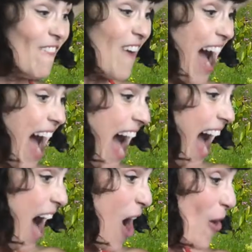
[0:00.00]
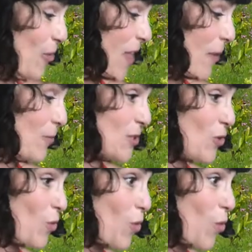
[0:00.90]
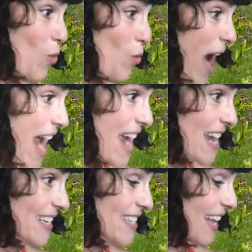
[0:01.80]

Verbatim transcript: was wow, really great, wasn't that was it, Simone? Great.